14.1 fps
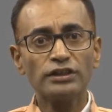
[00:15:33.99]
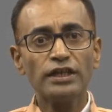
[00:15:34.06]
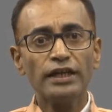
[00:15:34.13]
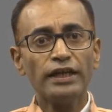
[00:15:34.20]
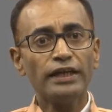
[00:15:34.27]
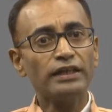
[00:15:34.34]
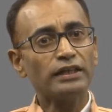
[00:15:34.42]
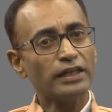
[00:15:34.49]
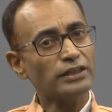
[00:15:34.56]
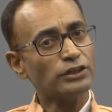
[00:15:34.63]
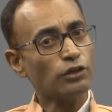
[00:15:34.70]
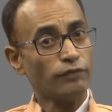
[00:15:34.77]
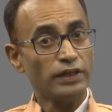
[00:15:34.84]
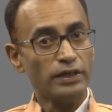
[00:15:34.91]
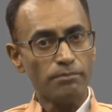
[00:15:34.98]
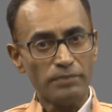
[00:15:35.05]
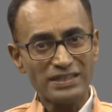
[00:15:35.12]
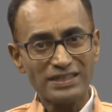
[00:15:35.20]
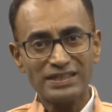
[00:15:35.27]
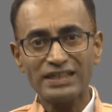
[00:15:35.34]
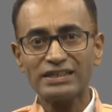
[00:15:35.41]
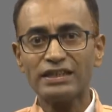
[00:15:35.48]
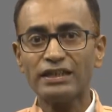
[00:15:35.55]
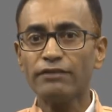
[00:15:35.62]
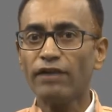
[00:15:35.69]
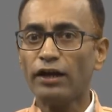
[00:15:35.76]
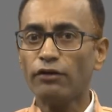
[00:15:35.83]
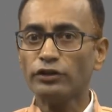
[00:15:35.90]
in case of any mistakes in
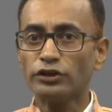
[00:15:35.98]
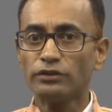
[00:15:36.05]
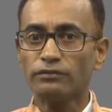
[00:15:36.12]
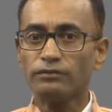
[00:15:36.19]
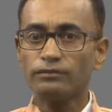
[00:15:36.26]
evaluation.